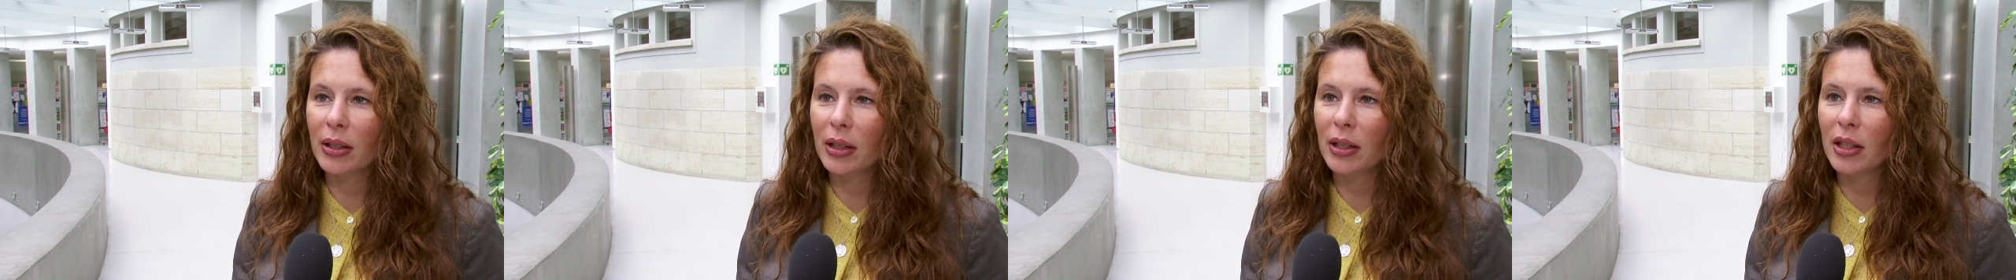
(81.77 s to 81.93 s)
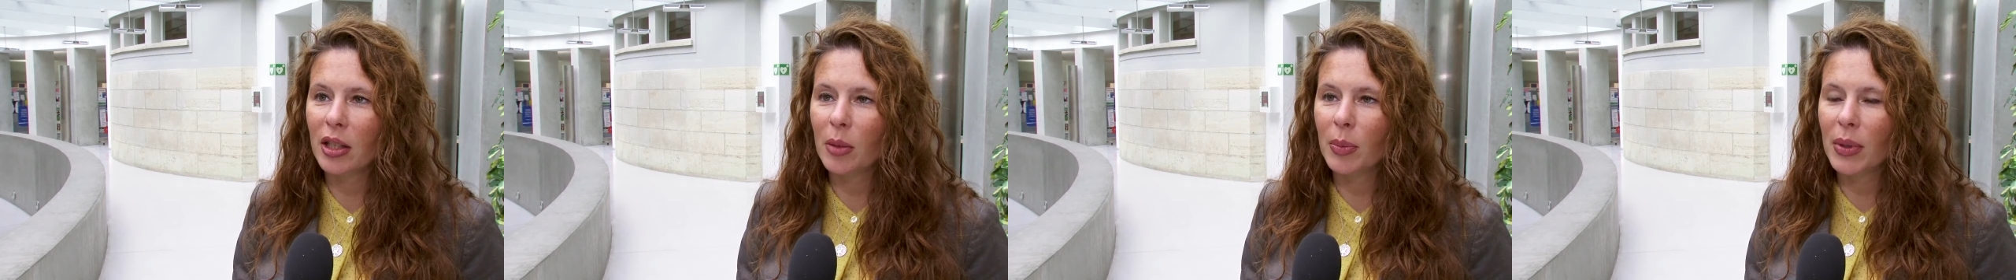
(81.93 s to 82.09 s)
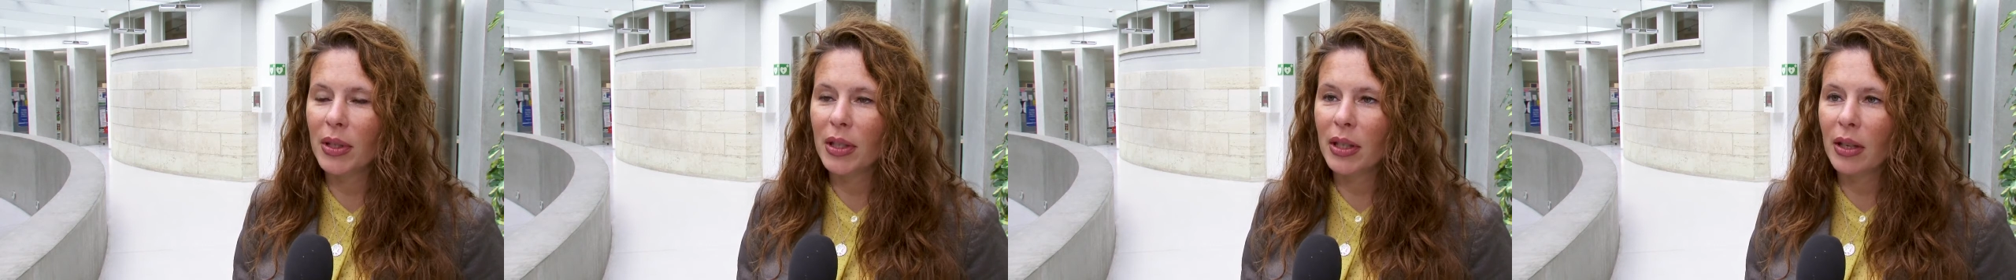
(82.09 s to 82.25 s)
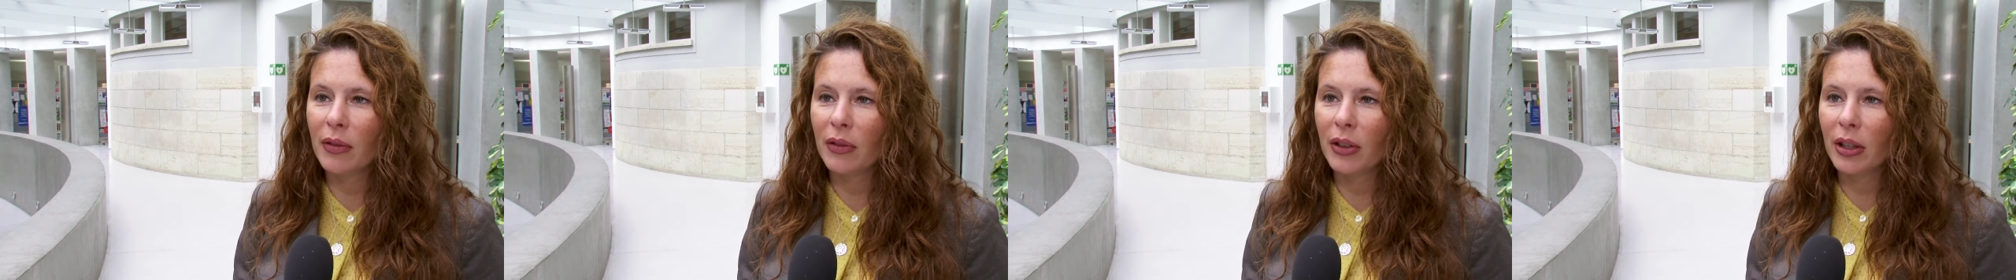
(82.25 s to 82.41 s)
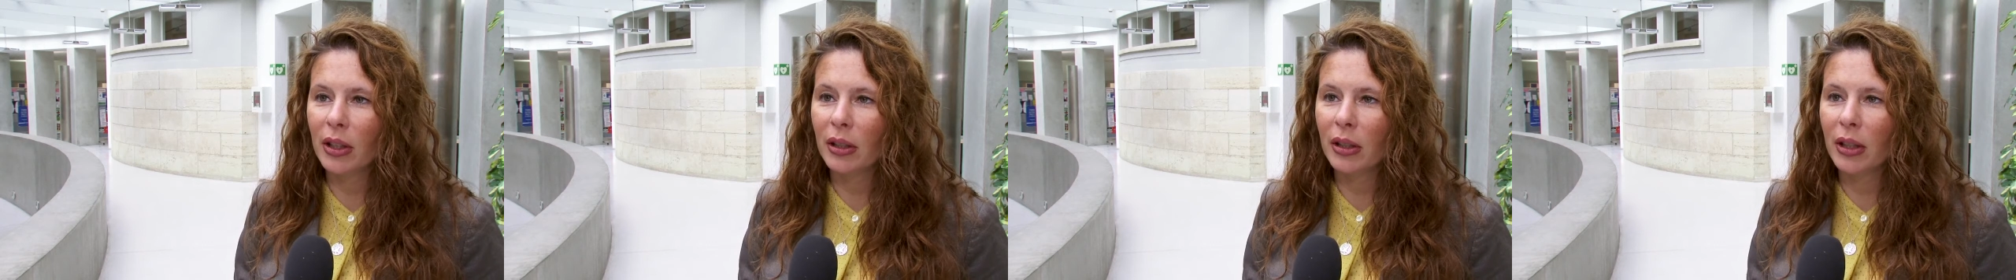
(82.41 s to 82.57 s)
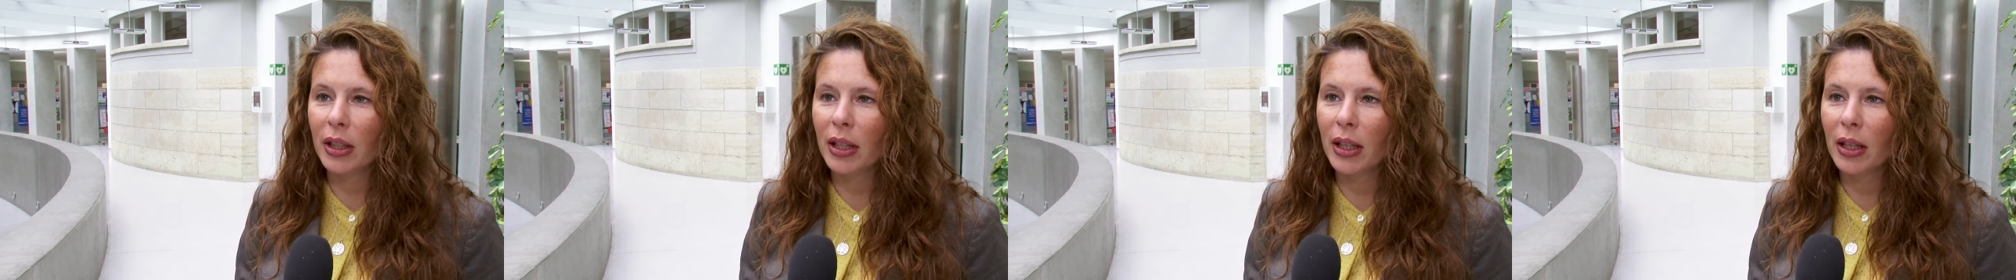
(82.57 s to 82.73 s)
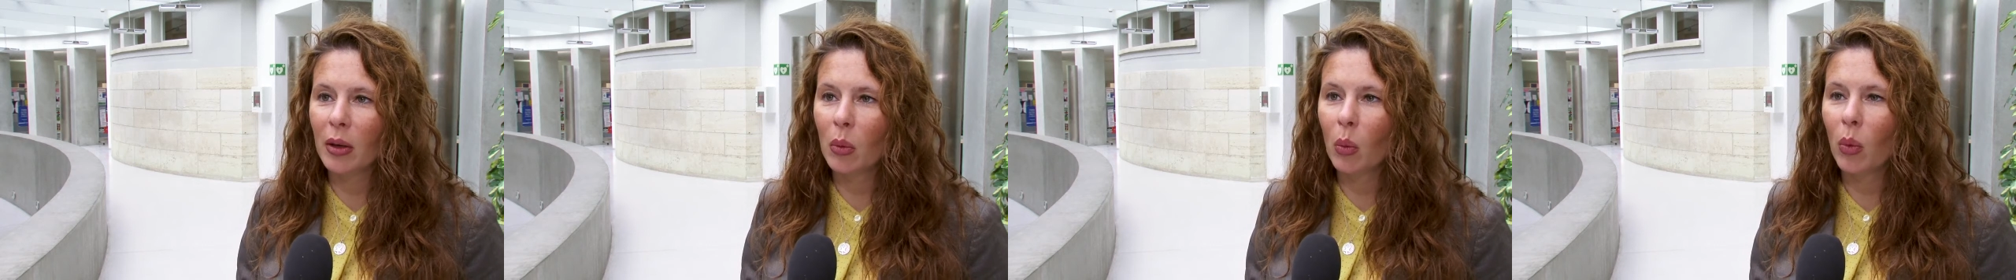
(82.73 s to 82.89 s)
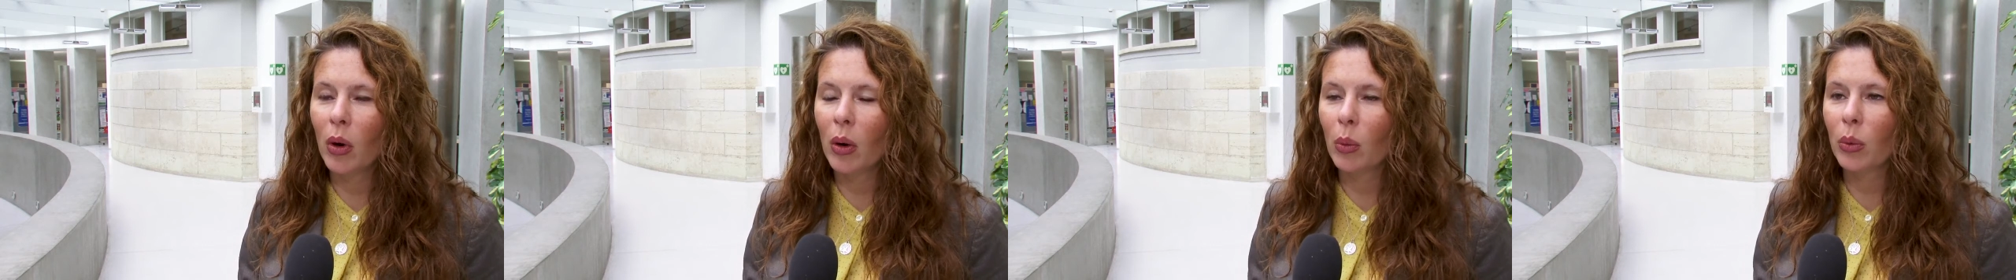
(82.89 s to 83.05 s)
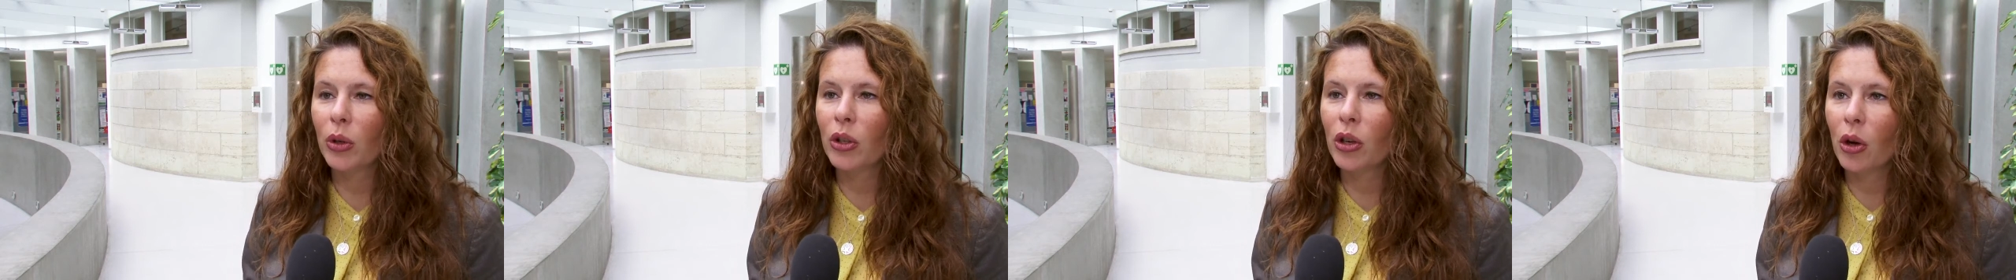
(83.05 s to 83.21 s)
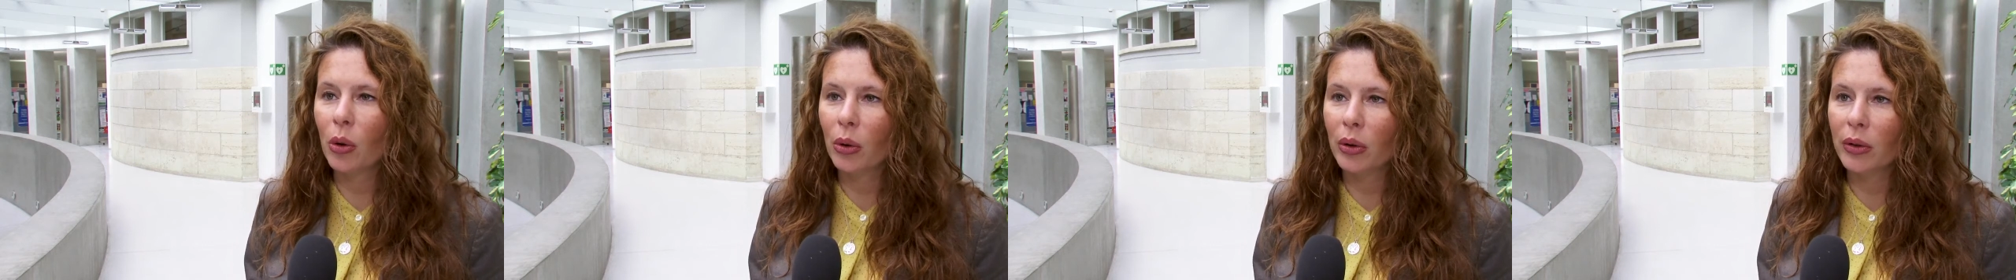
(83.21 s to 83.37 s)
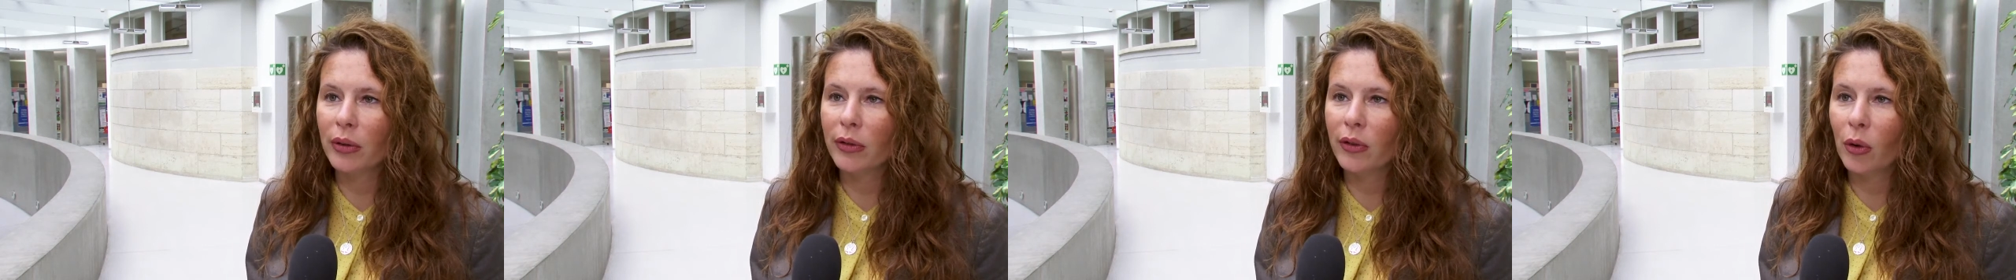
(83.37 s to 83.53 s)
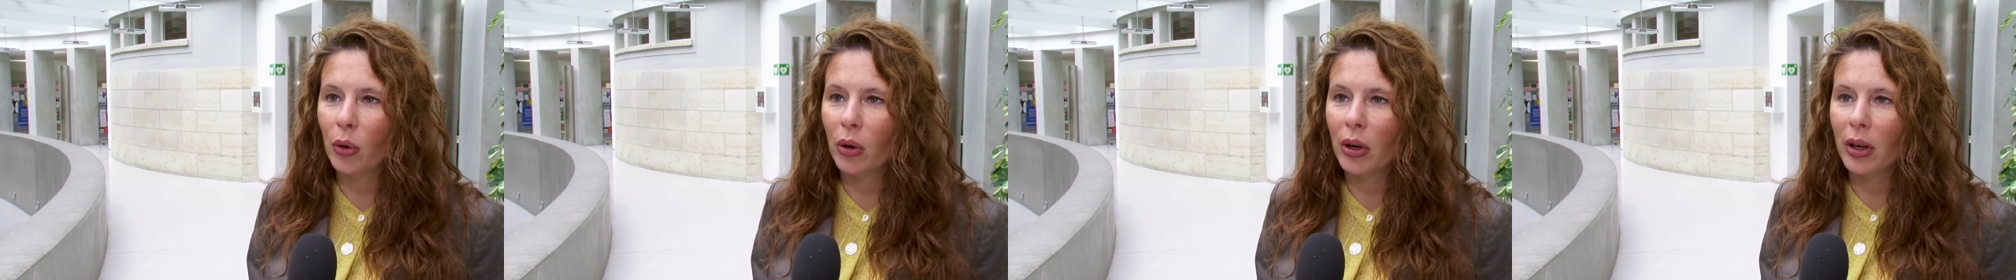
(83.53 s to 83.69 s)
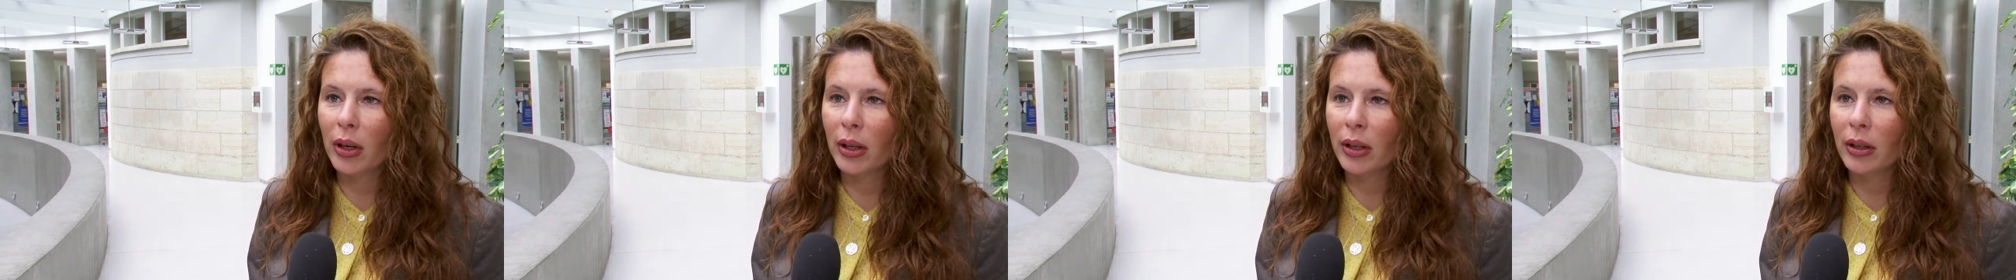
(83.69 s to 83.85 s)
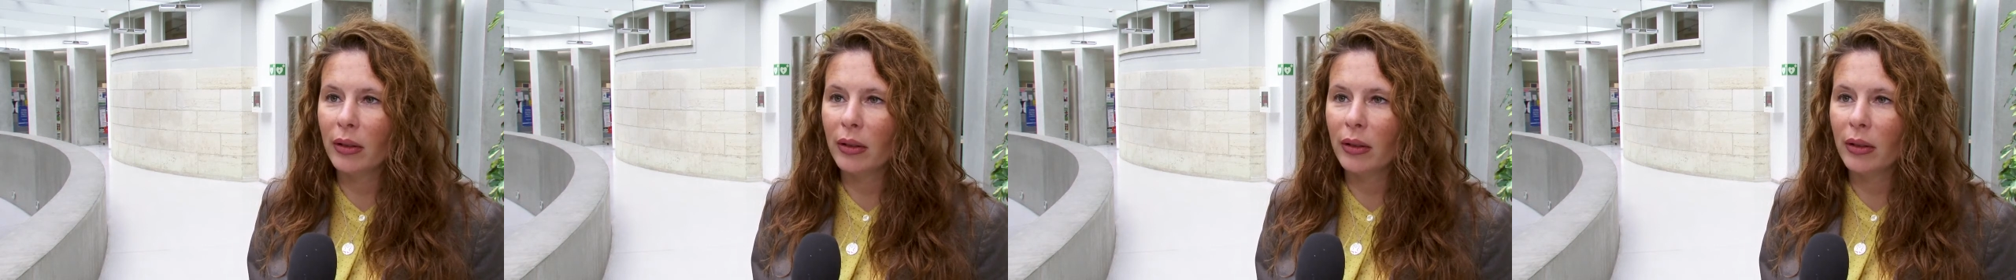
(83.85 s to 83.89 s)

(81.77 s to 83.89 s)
and specifically what we're known for.